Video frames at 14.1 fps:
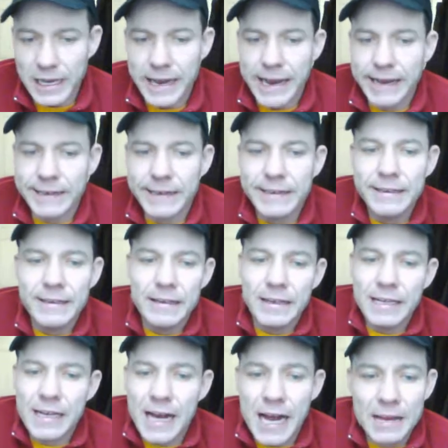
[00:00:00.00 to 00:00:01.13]
And
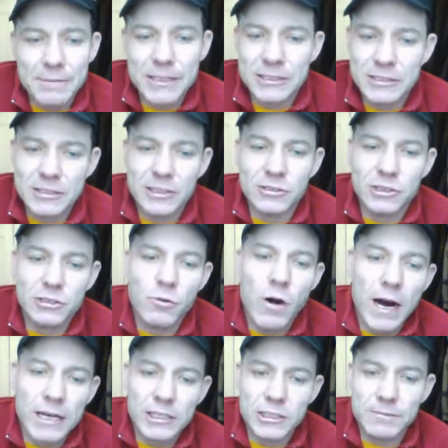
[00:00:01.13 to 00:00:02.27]
I miss those
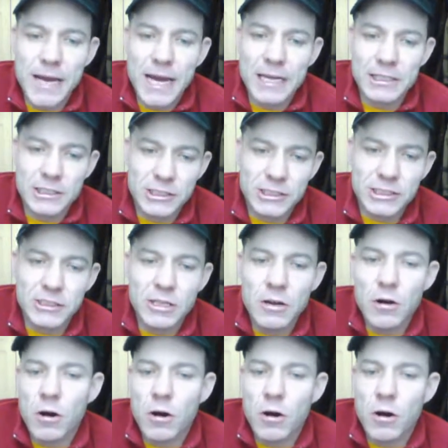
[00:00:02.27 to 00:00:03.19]
squash matches